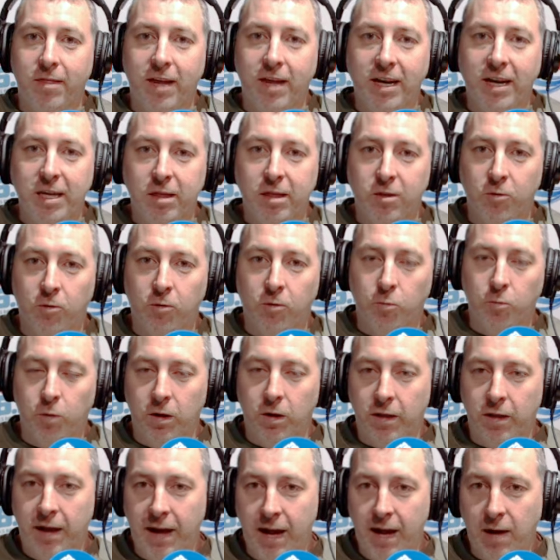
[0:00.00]
Then he thought,
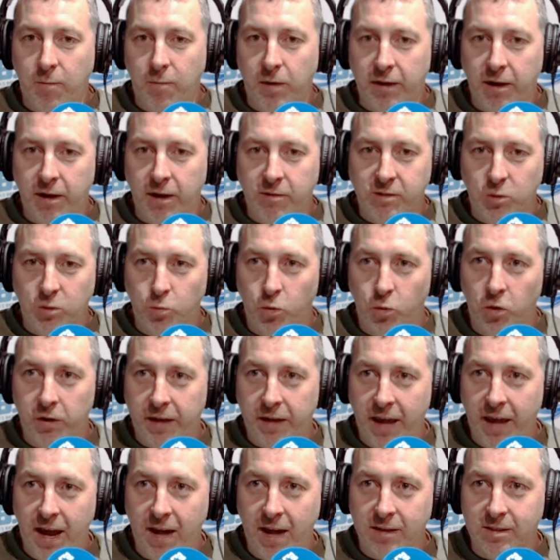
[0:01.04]
well, how am I going to
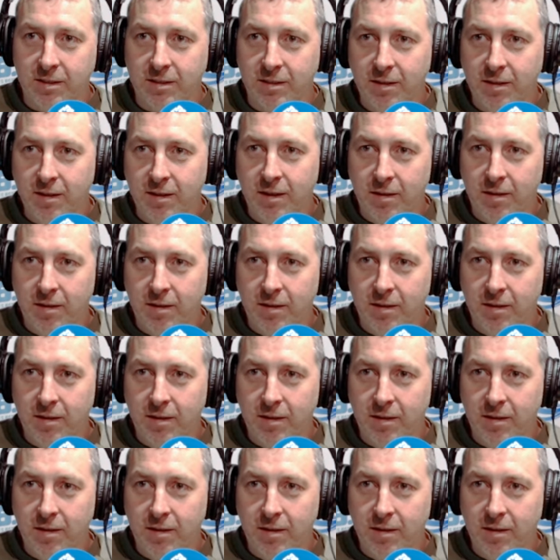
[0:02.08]
work out?